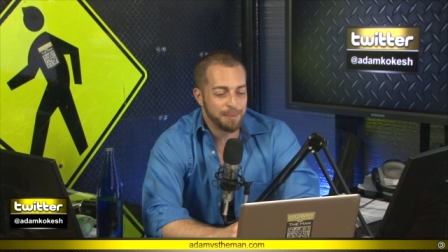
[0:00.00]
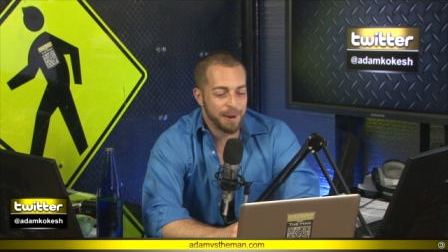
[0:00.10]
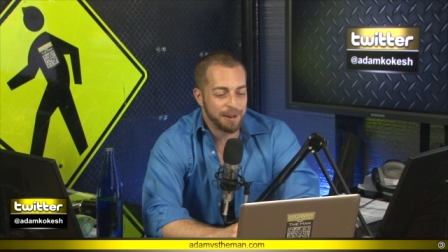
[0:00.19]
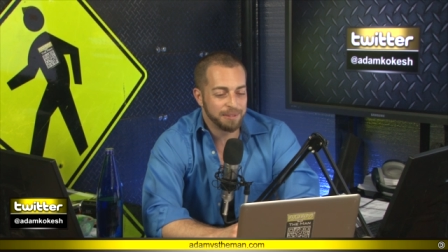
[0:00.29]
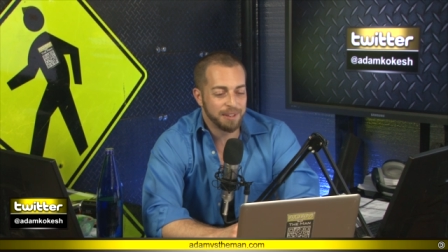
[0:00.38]

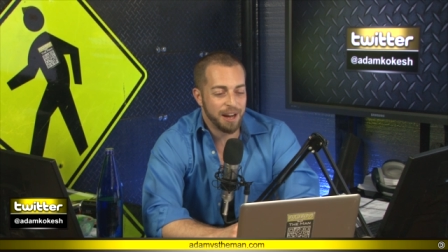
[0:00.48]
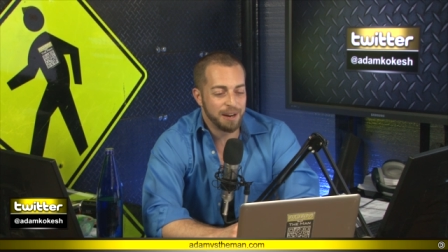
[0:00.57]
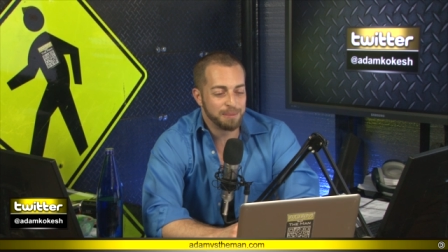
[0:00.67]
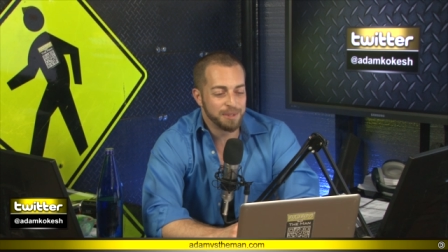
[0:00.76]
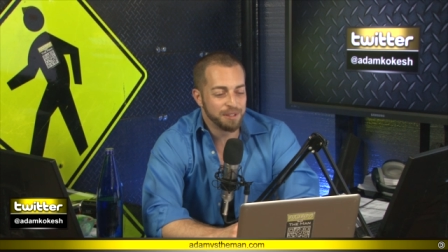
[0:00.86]
about
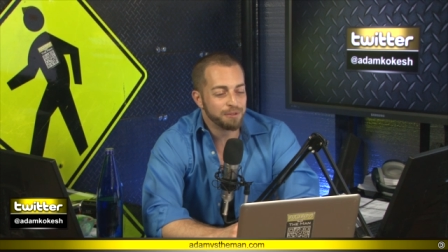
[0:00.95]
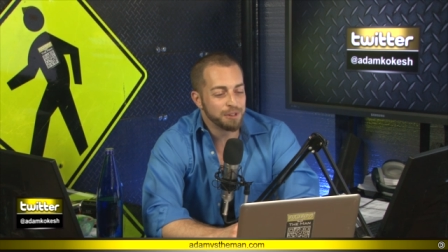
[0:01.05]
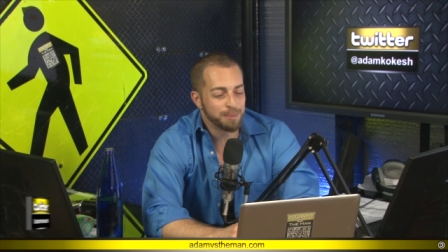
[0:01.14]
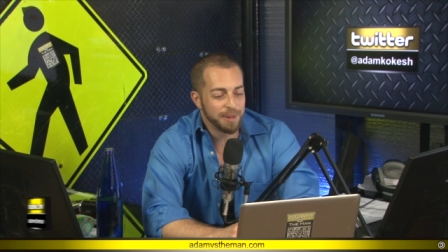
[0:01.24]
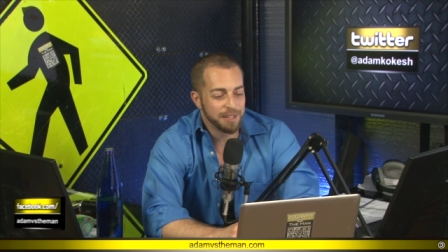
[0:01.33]
condoms in the
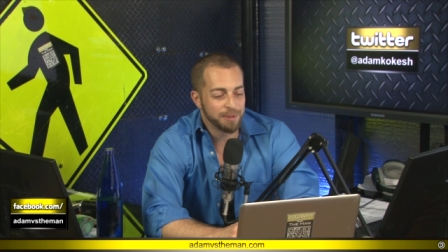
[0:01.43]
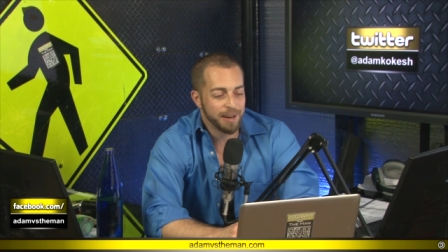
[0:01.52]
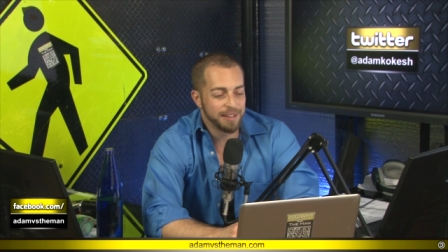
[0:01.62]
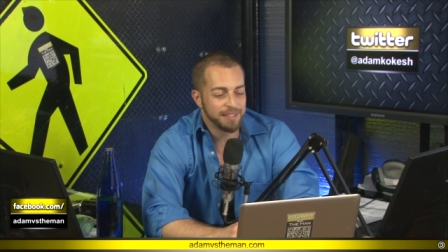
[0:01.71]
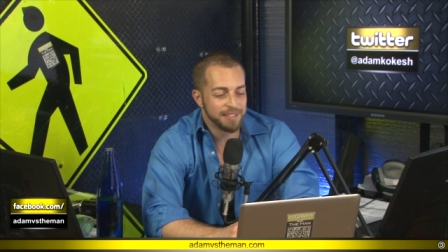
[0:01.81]
first place,
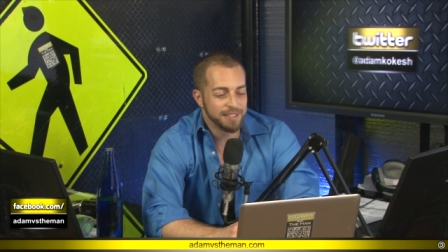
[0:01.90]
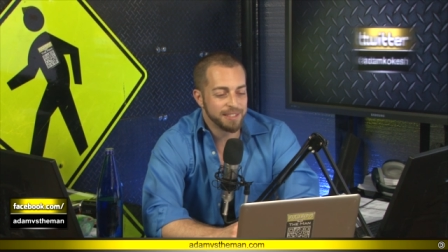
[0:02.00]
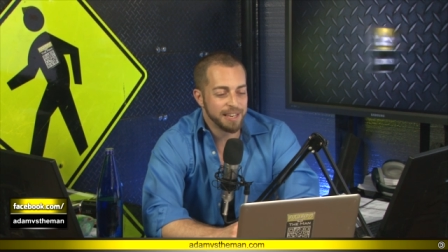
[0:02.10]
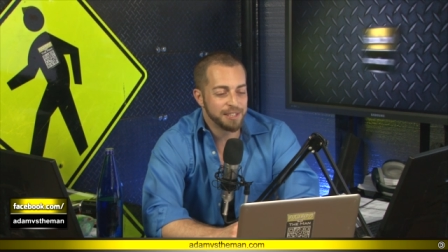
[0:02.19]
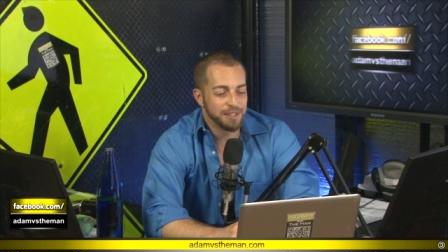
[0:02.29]
right? The
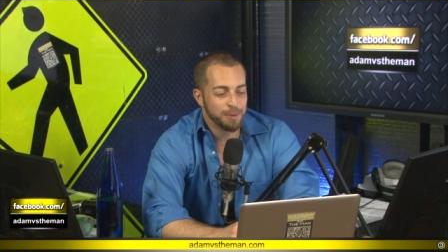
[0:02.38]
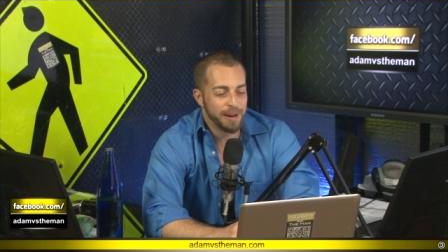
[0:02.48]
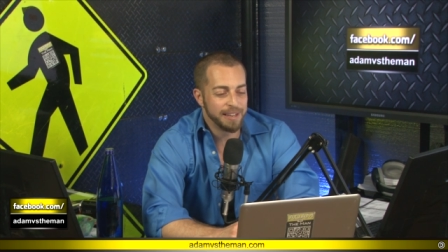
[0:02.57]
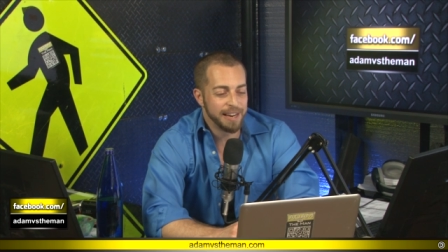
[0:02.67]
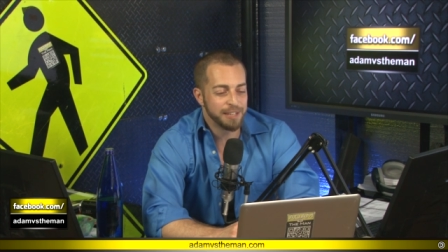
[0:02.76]
sensation the
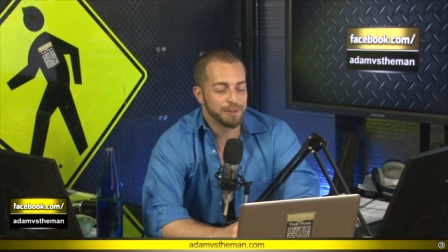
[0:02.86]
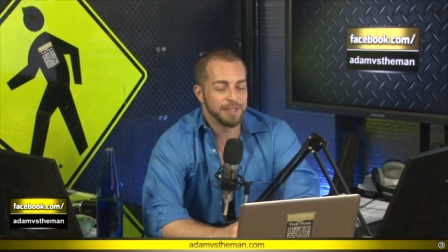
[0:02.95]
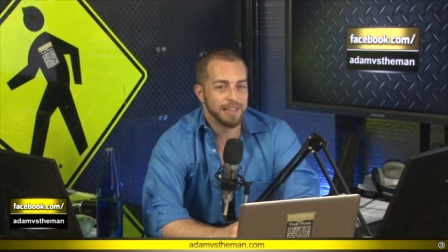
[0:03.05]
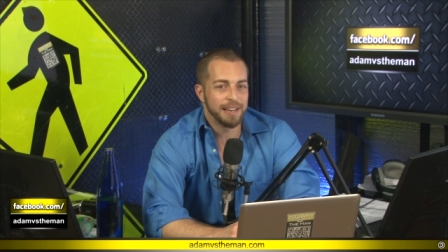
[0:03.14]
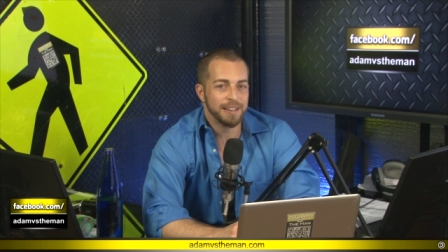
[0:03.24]
way nature
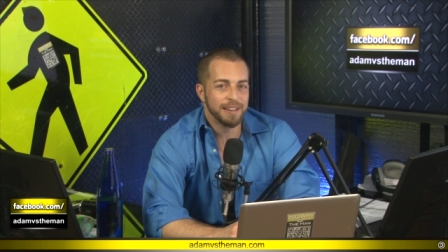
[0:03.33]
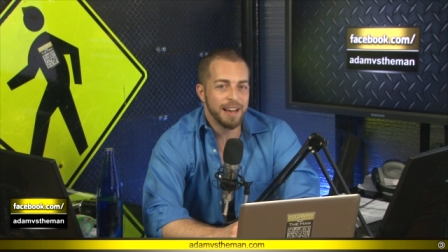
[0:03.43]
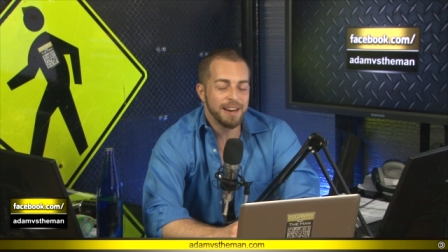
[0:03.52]
intended.